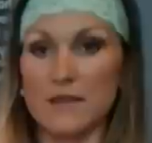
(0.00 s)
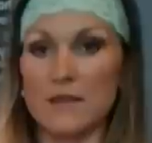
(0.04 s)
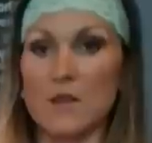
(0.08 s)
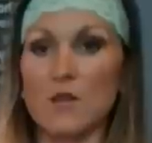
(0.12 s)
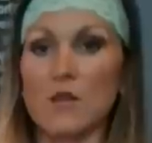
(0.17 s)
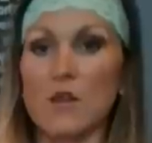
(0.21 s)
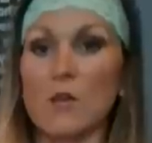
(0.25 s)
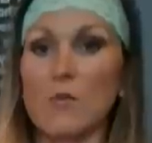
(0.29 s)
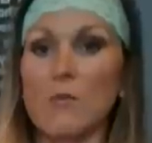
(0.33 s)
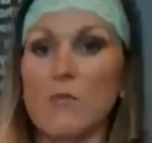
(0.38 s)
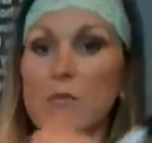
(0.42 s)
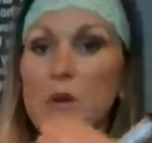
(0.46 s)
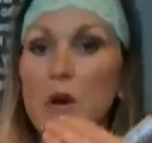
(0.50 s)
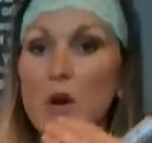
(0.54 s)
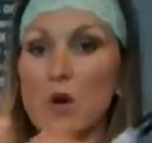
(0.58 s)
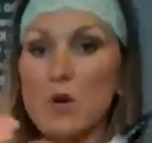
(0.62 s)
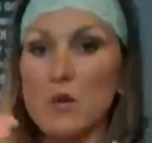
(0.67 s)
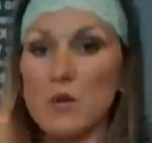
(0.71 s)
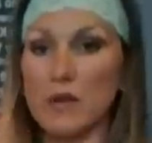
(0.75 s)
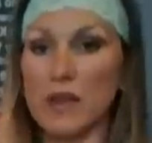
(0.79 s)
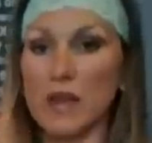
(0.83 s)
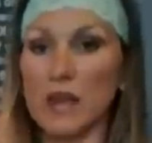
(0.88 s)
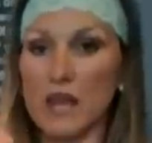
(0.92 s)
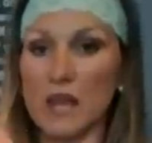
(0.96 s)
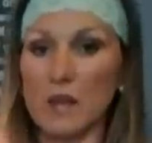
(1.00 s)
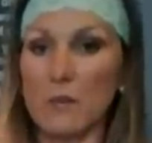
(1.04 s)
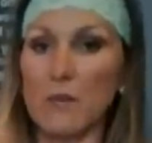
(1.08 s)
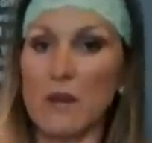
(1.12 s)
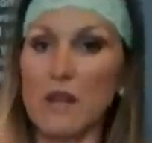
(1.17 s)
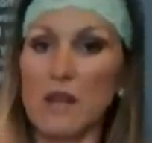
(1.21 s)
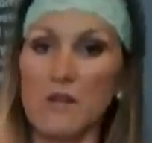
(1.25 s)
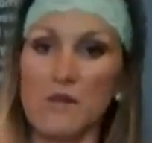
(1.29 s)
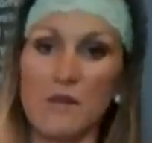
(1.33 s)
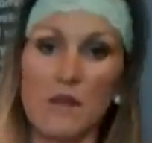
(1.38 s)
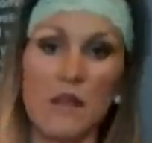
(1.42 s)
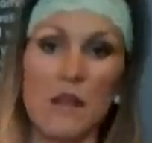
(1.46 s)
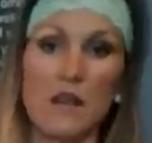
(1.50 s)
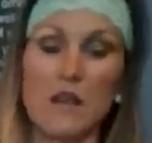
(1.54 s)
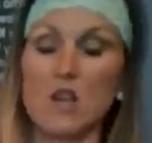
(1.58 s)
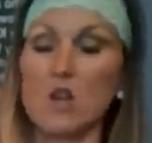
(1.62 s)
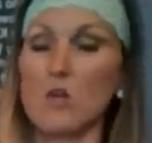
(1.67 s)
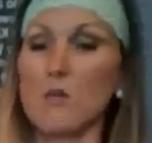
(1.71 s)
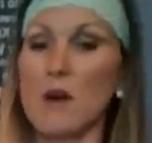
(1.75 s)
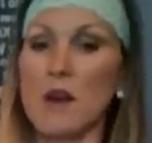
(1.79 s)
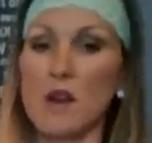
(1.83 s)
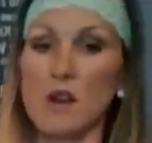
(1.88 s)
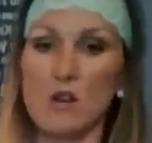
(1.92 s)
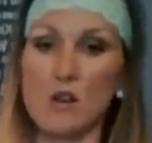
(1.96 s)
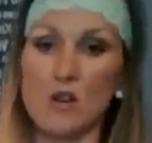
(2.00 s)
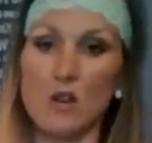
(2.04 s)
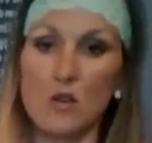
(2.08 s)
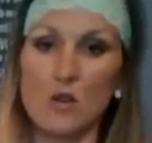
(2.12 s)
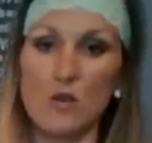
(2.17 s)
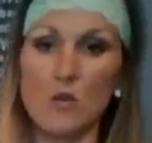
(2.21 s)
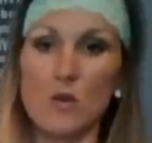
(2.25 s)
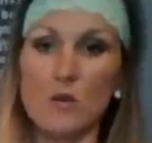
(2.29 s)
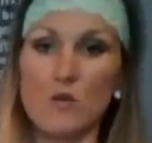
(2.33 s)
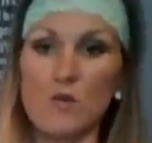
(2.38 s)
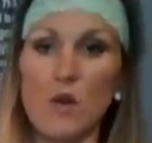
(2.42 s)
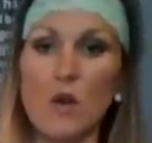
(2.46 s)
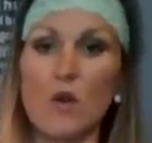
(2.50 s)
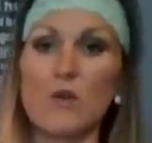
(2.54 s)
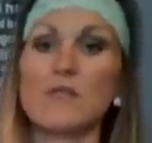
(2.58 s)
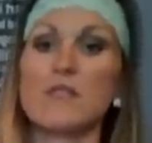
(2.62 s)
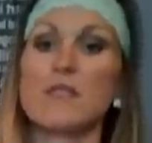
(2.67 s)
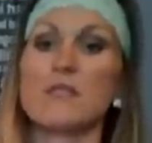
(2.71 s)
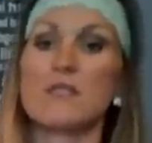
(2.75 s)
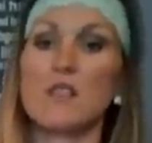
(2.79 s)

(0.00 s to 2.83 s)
So they're both getting benefited no matter who enrolls,